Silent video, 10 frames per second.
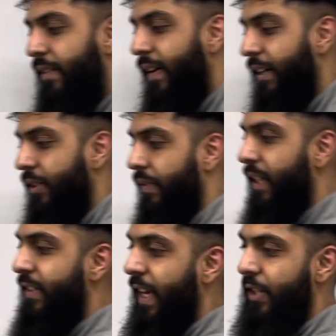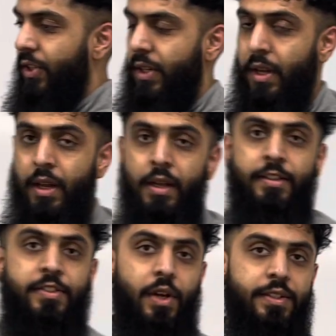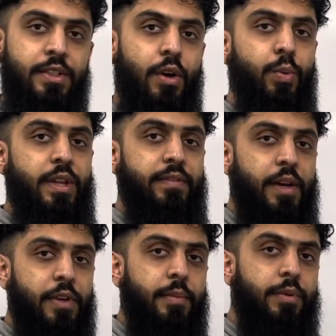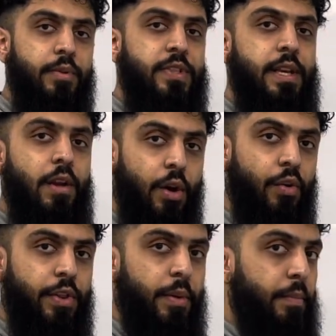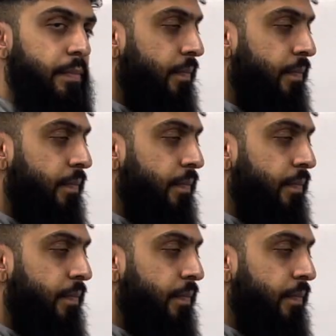facts of this section, starting off with a very important logarithm.